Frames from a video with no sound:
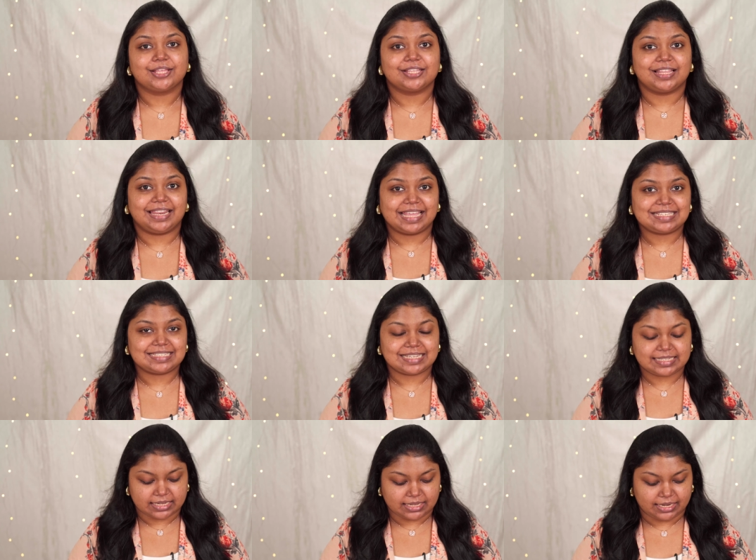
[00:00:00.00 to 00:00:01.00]
The next
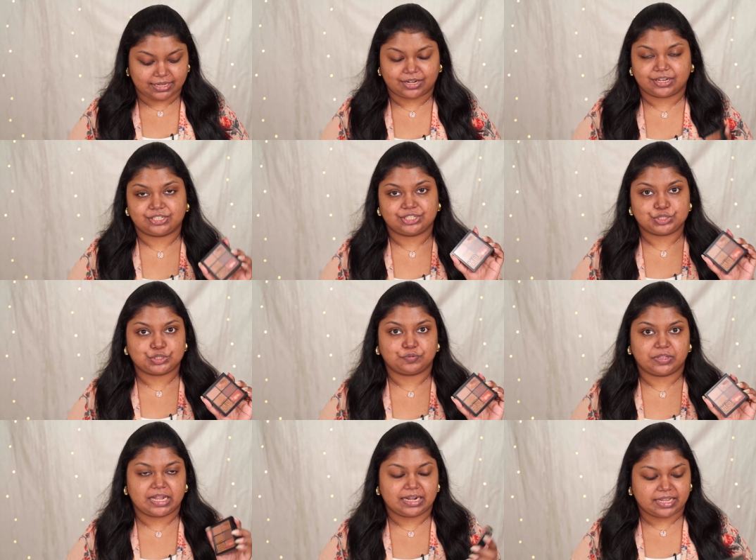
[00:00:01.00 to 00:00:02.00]
is a color correction. So
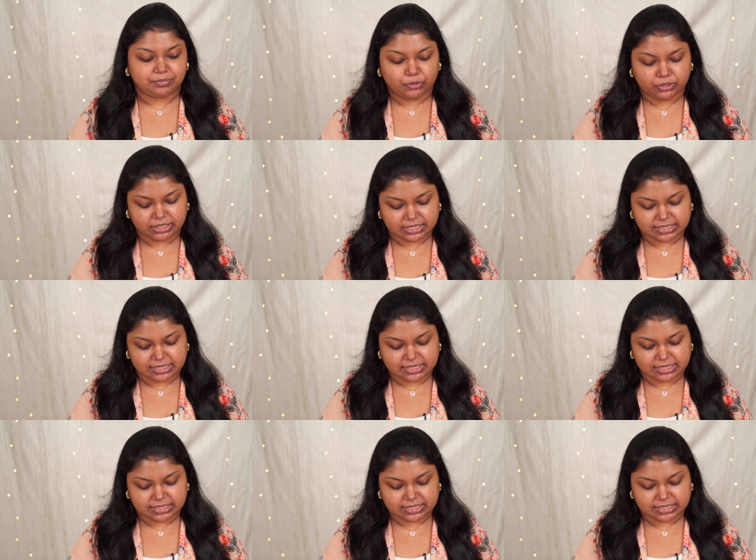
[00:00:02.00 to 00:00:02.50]
for that I'm using